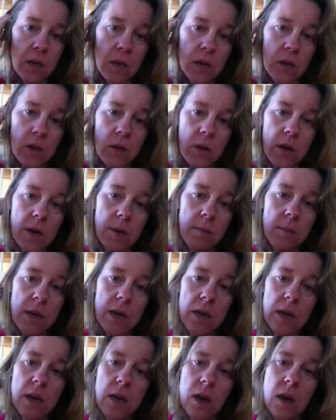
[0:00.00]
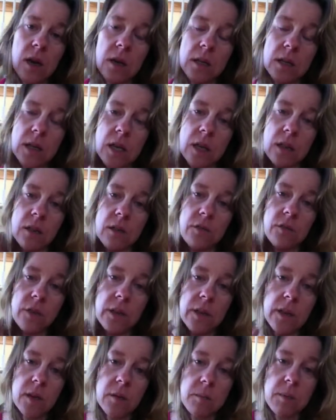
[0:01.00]
you know, I may not get the
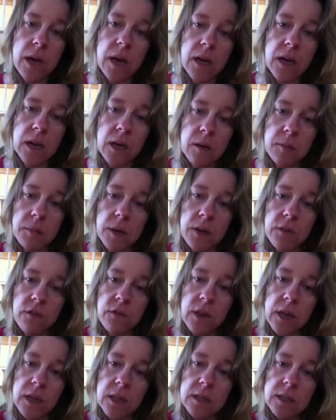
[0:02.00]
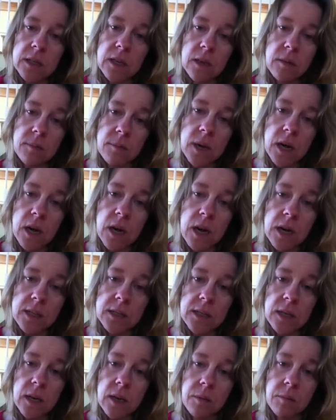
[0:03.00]
feeling back in my face, and my
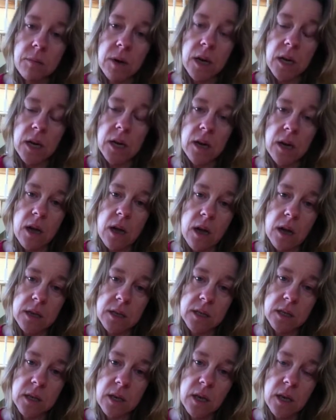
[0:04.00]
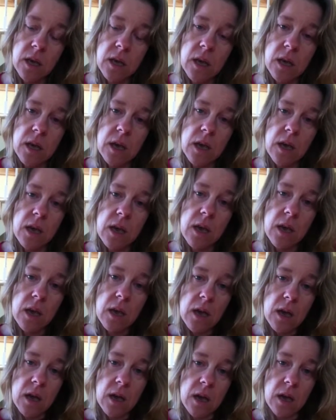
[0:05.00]
eyesight might not
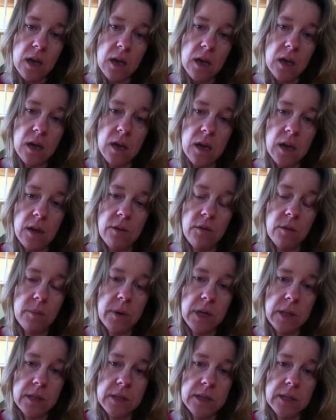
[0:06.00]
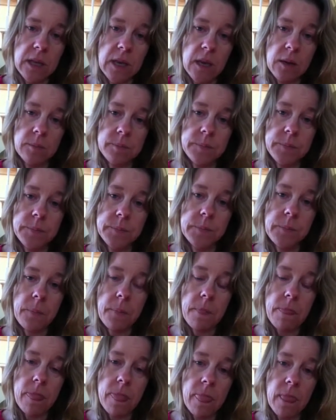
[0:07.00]
ever be the same.
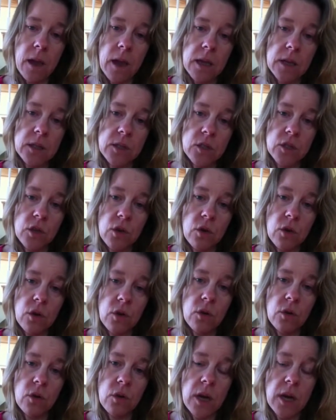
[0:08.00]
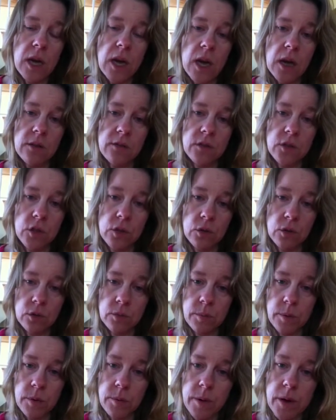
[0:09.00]
And so I have
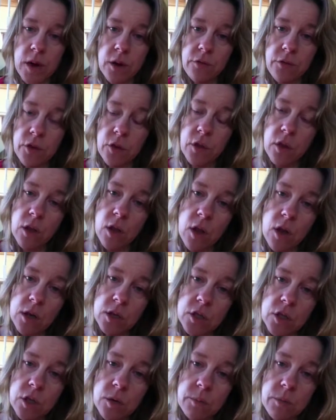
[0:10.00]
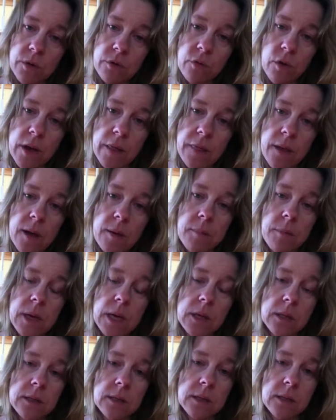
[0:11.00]
to prepare for the long term of what that
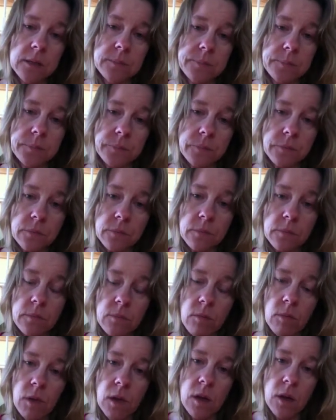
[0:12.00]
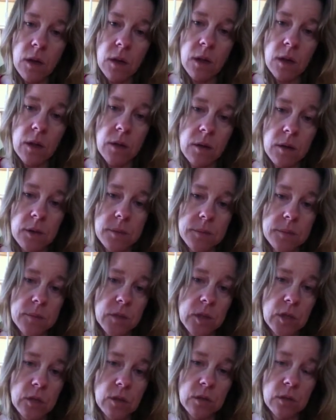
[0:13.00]
means.
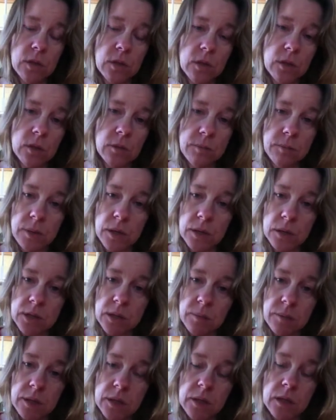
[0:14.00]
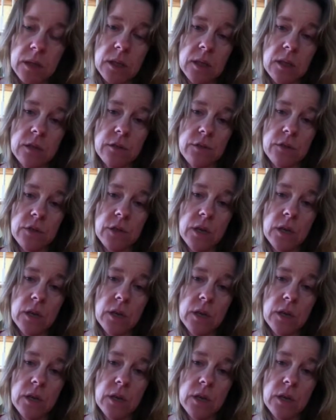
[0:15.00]
You know, the possibility of